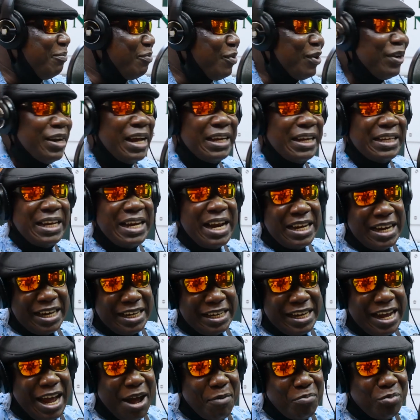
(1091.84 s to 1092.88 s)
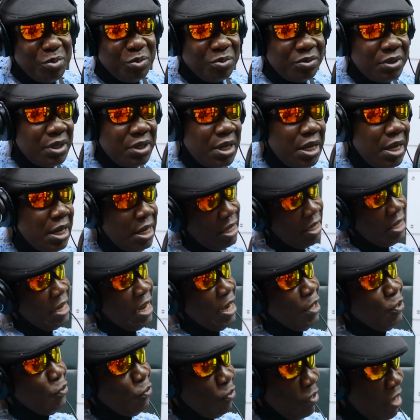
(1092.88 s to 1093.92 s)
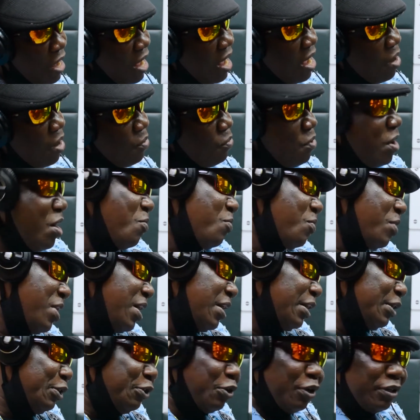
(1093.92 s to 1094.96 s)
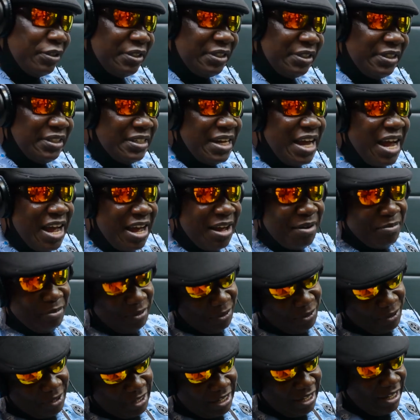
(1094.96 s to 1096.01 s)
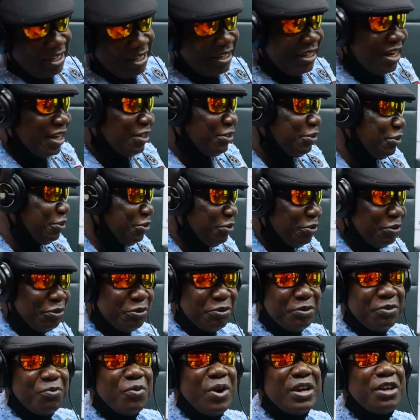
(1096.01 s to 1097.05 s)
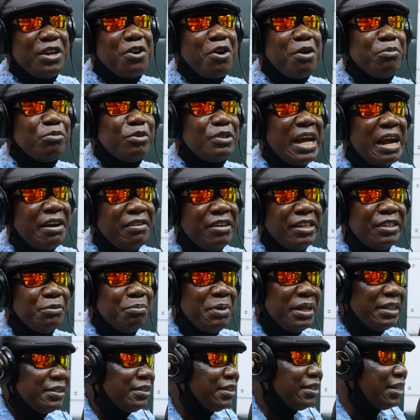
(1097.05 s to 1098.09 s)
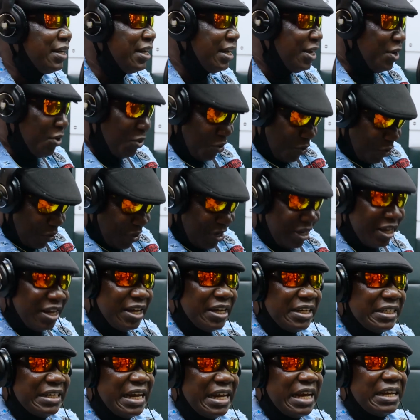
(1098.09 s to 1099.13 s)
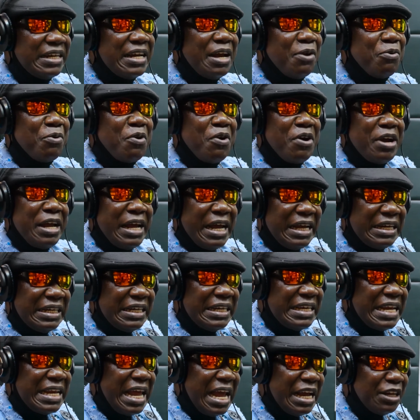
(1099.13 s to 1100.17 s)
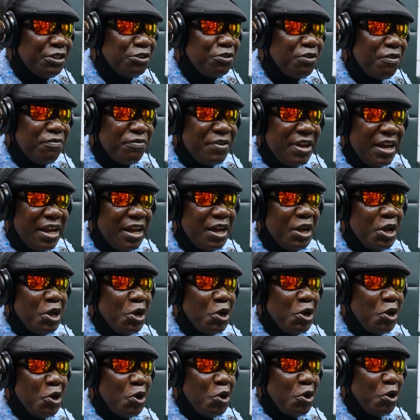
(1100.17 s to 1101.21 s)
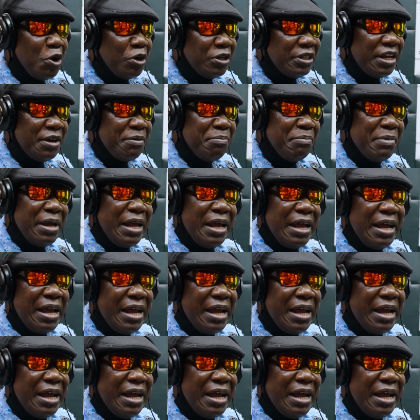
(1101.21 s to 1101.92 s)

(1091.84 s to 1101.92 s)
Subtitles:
because that time then they happen. And look where we're dust time, okay, that's what you can do. When it comes to the arrangement, okay, then we can't get the likes of all them